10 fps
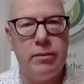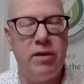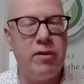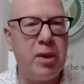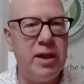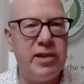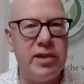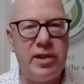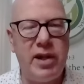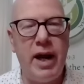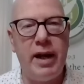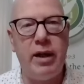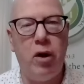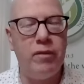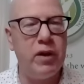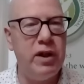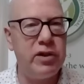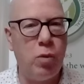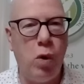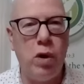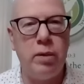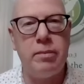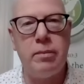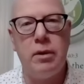you have a place to stay. Hopefully, it's warm.